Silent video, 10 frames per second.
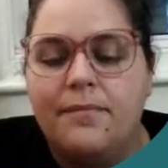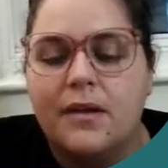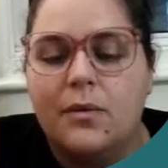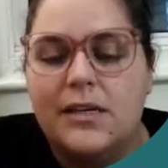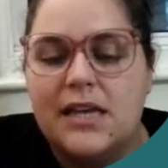
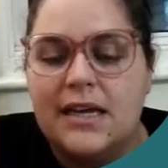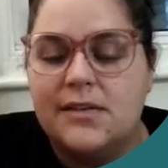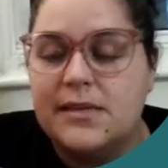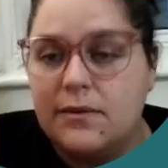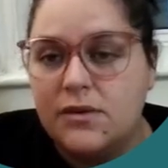which led to
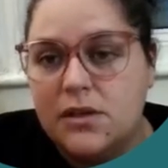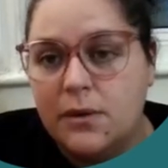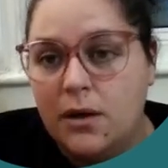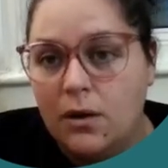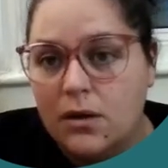us having to do a
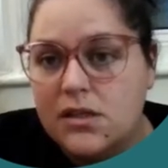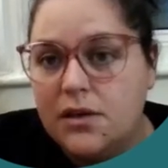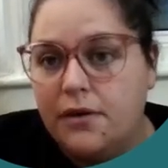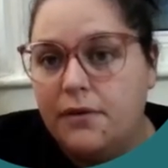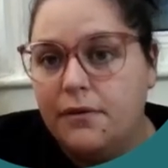lot
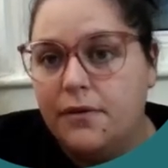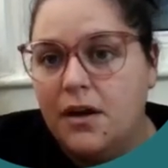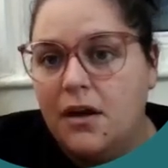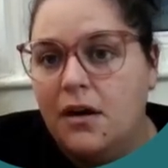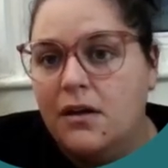of
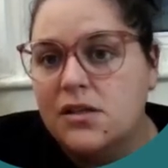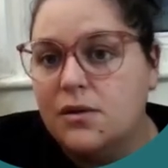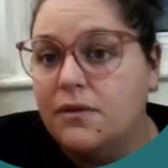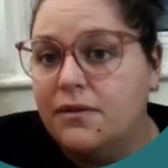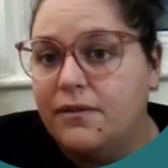sort
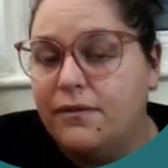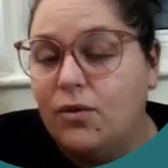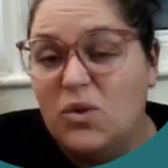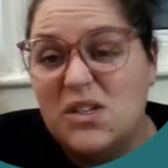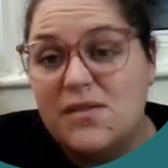of
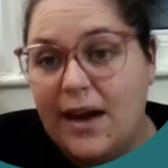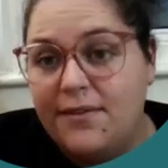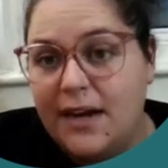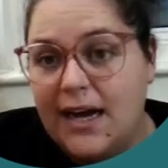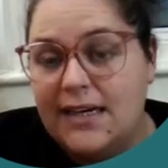forced
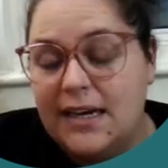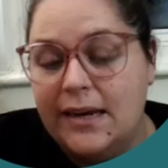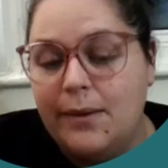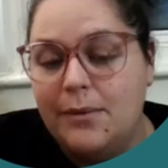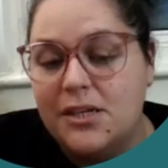veterinary handling
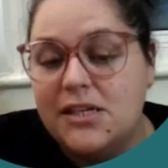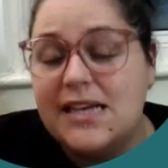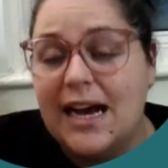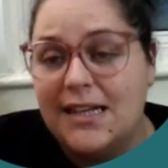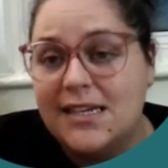where we just
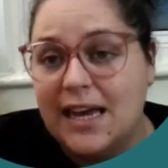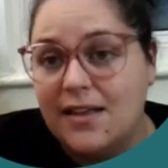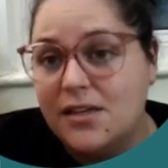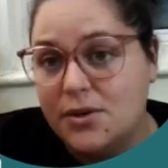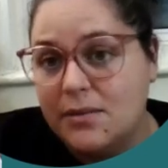had to get
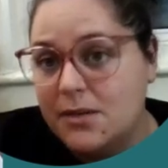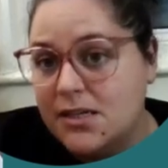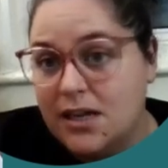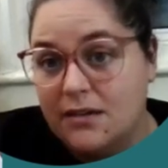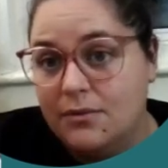this treatment
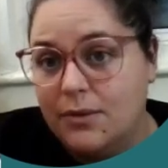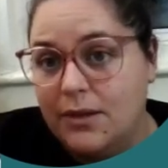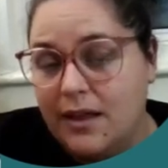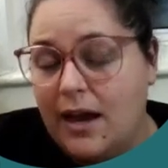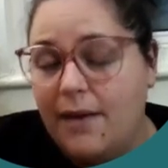done with
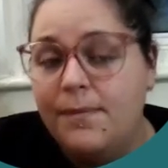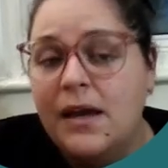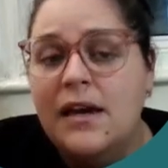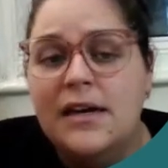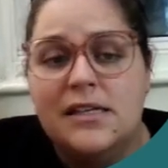her.
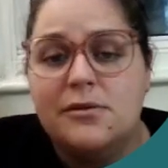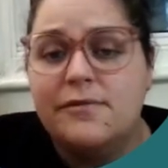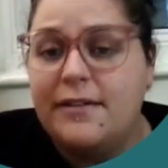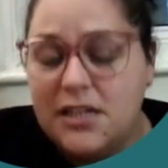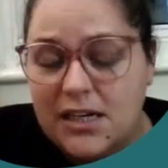She was
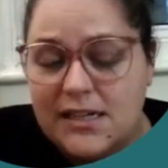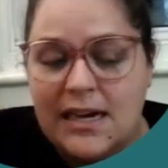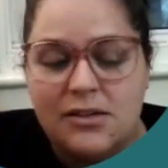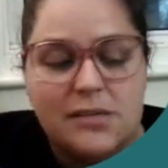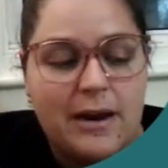very shut
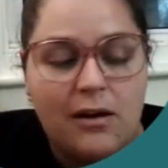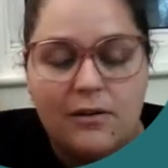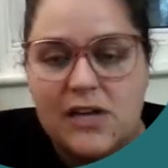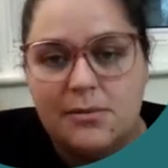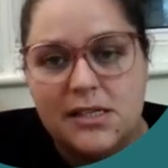down. She spent a lot of
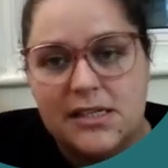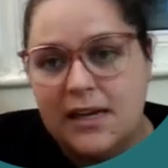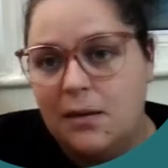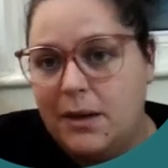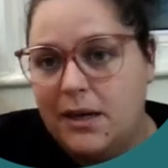time just sitting
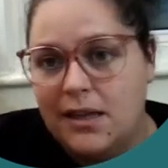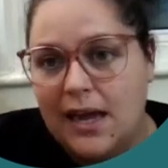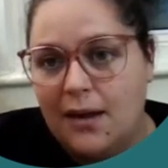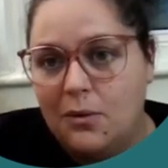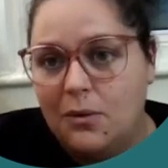in a bed in the
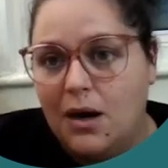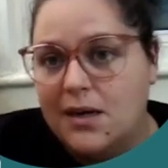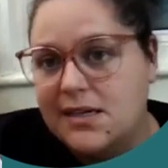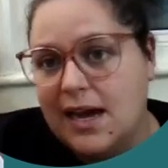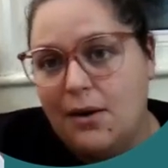kennel,
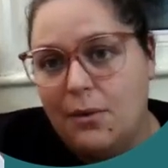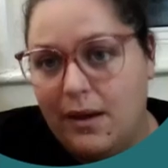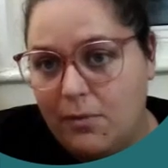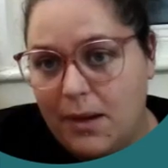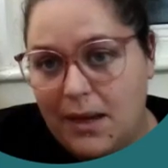hiding out
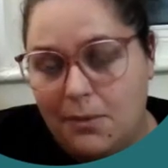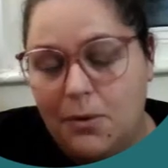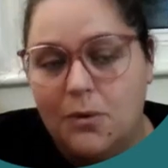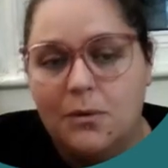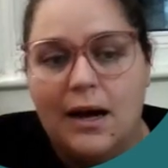from
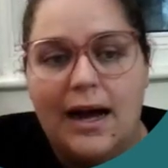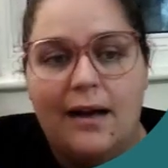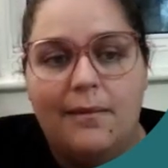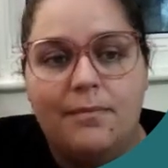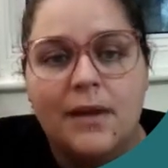people.
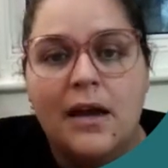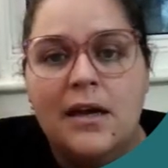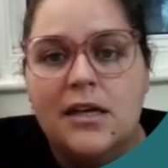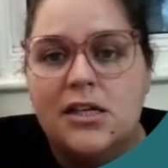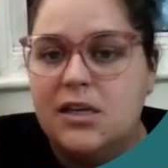
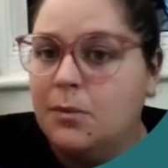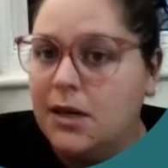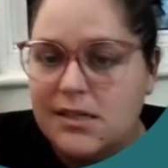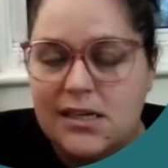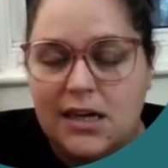She didn't want
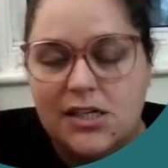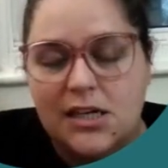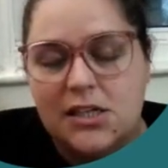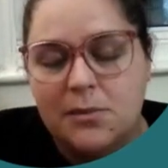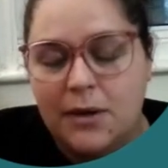us to touch her.
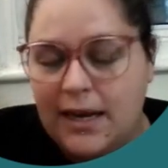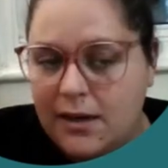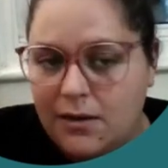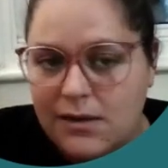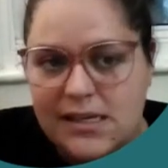She didn't want any
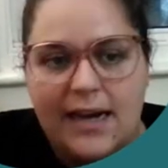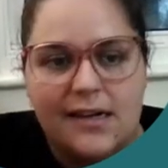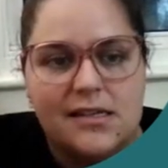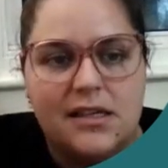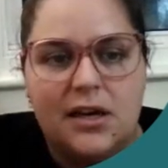
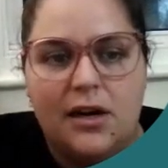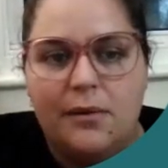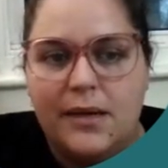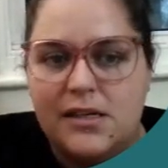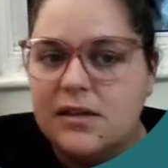contact.
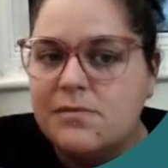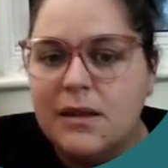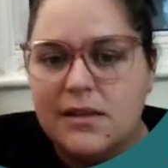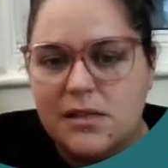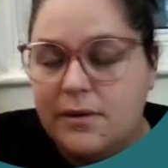It took us
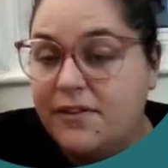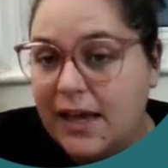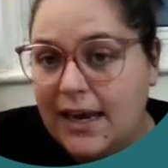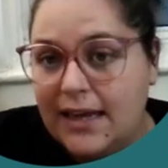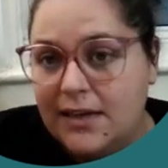months to even get
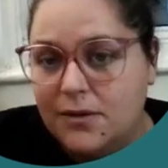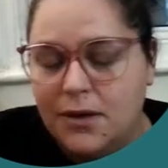a lead on